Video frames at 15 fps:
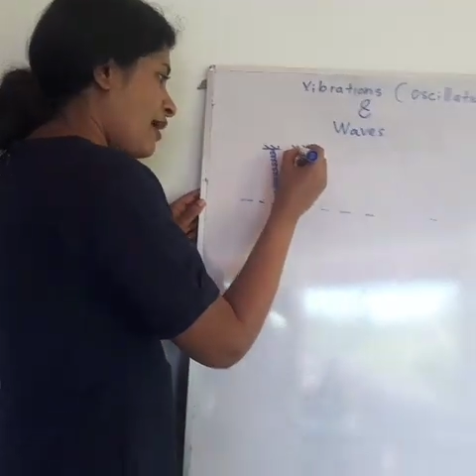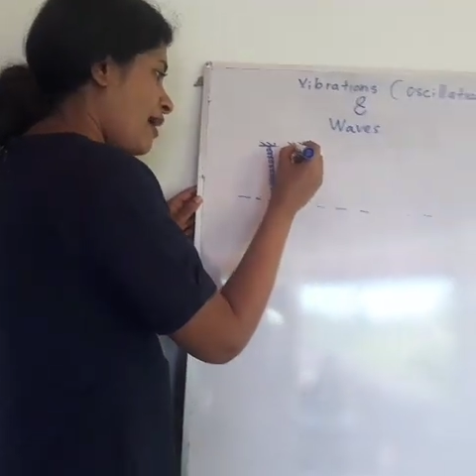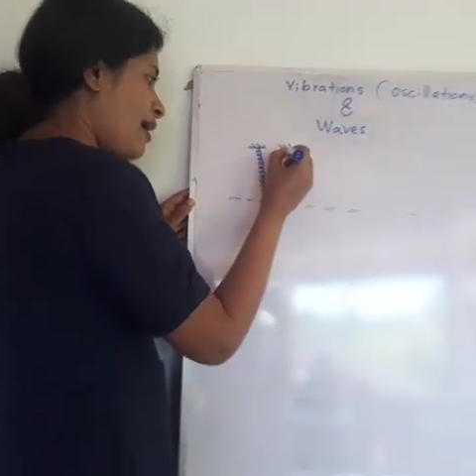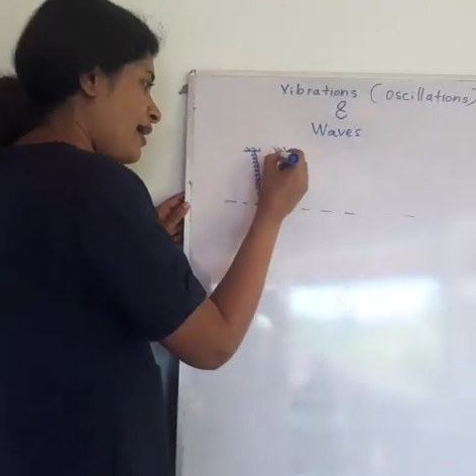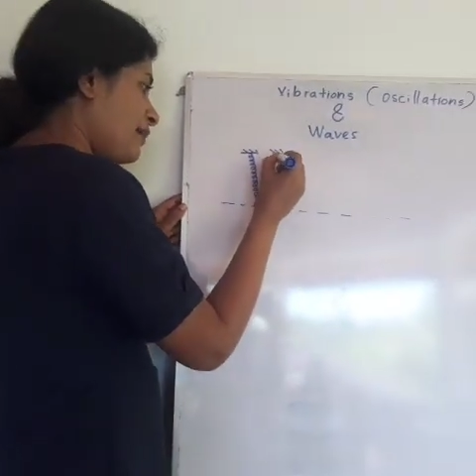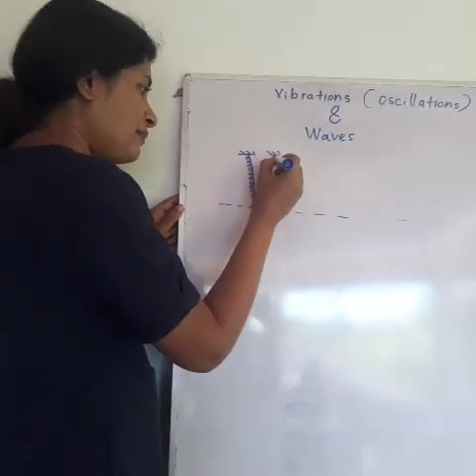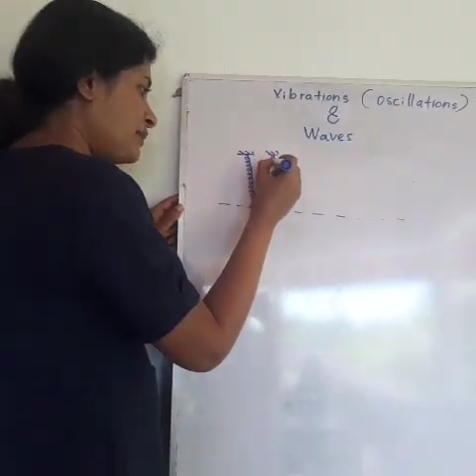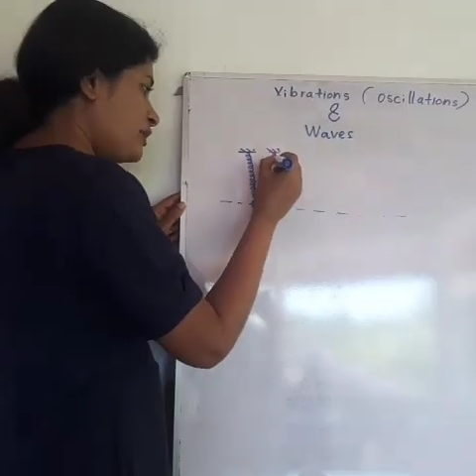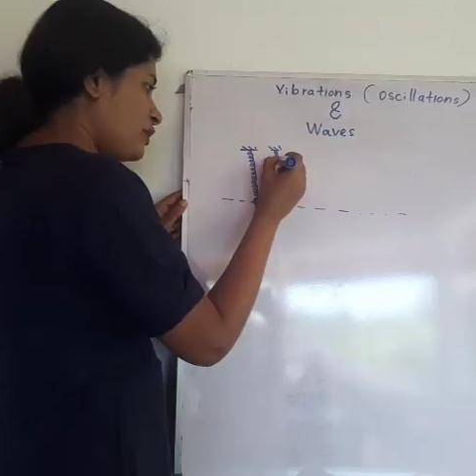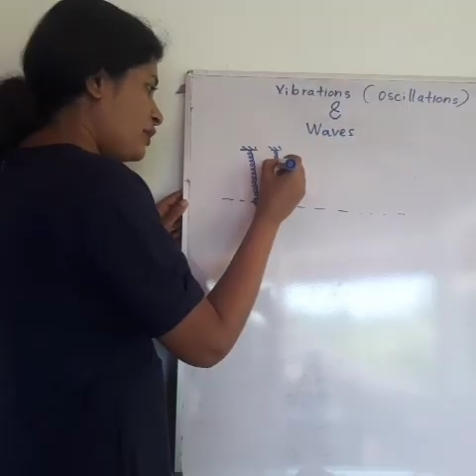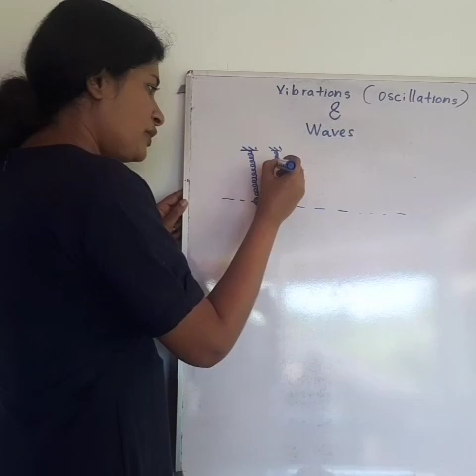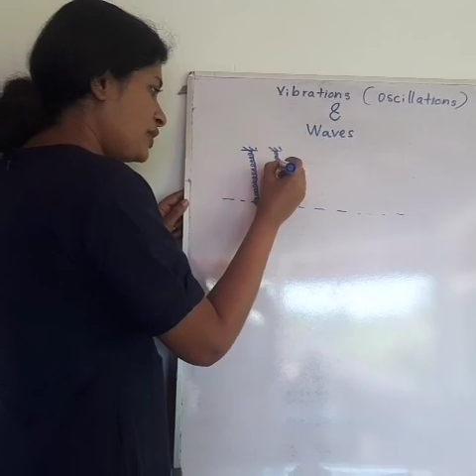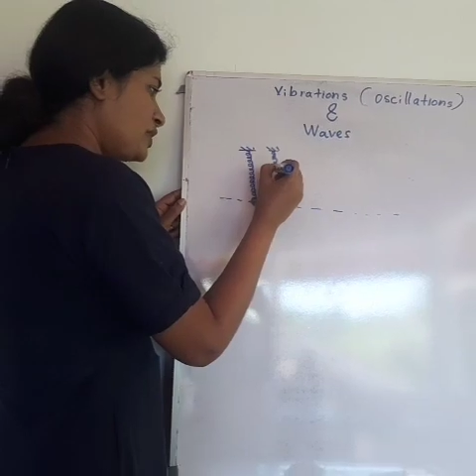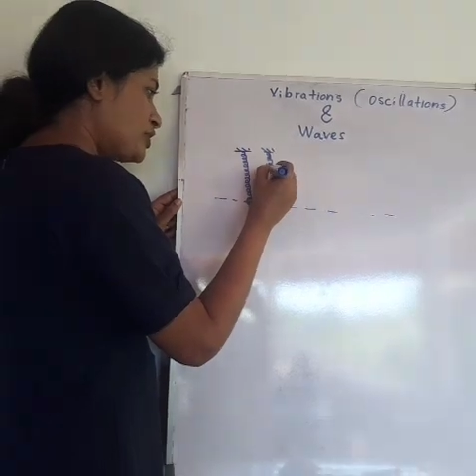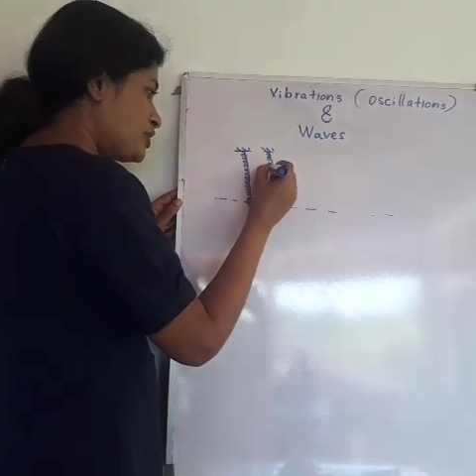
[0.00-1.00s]
I'm
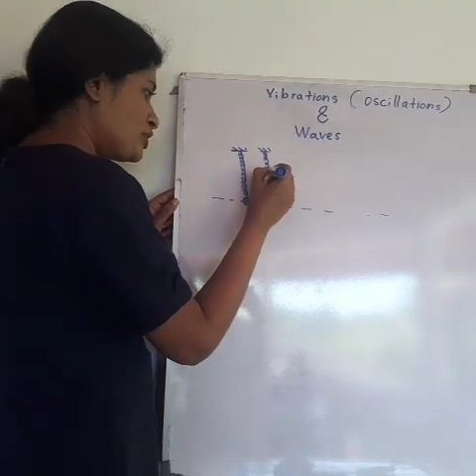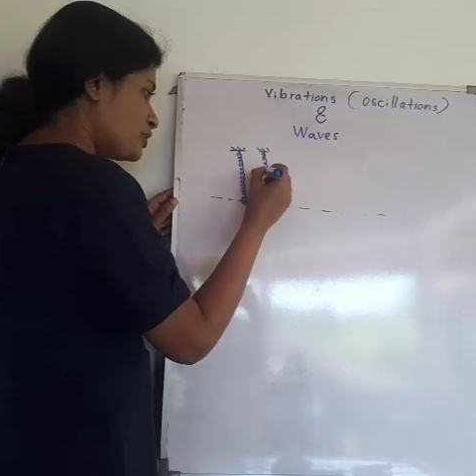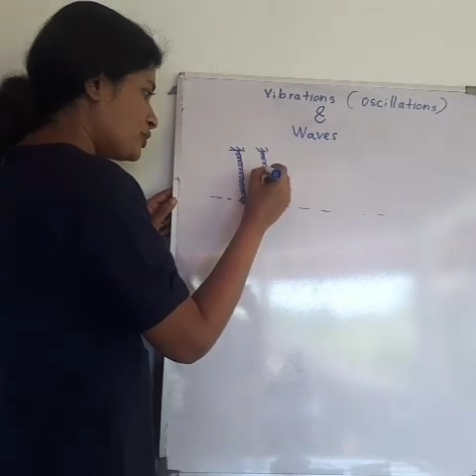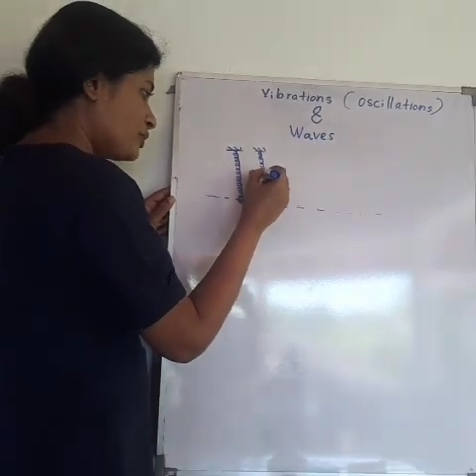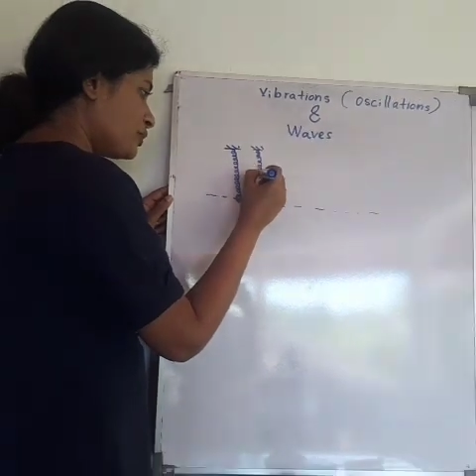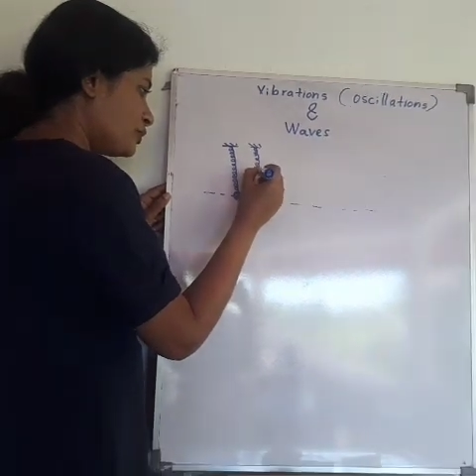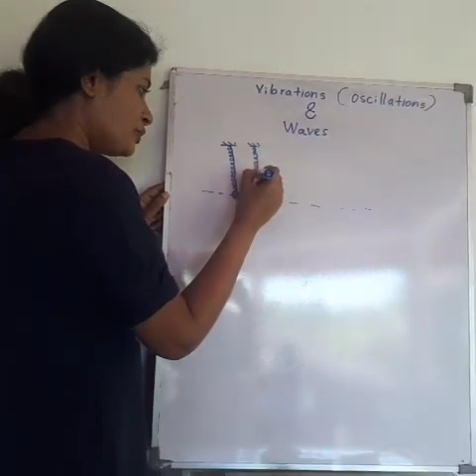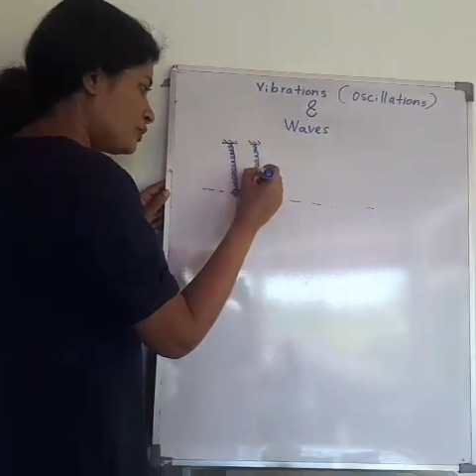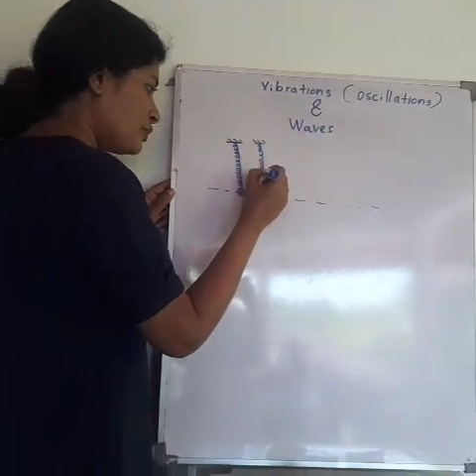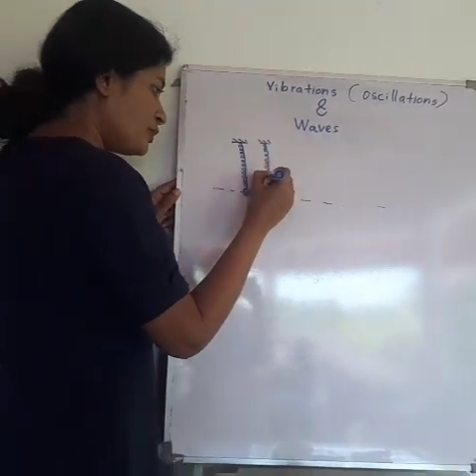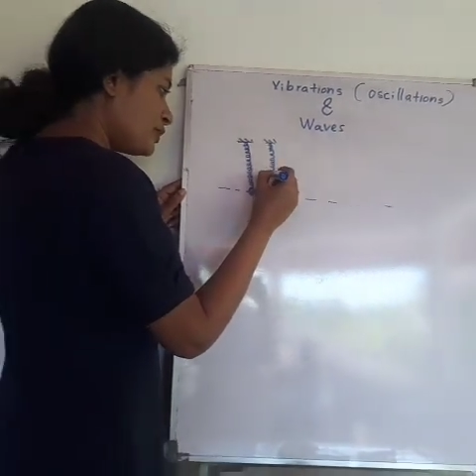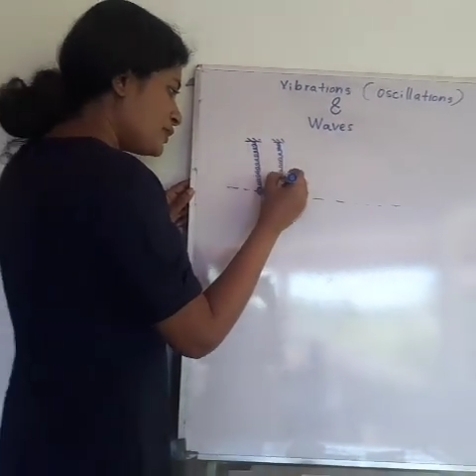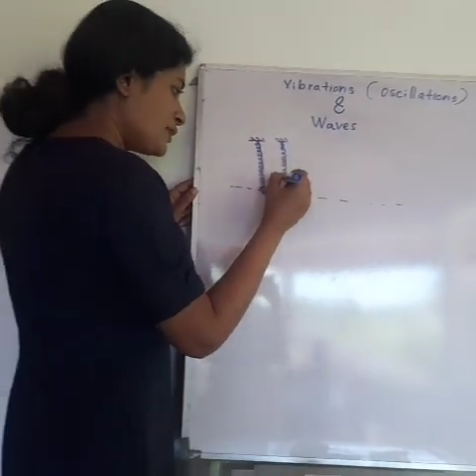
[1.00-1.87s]
going to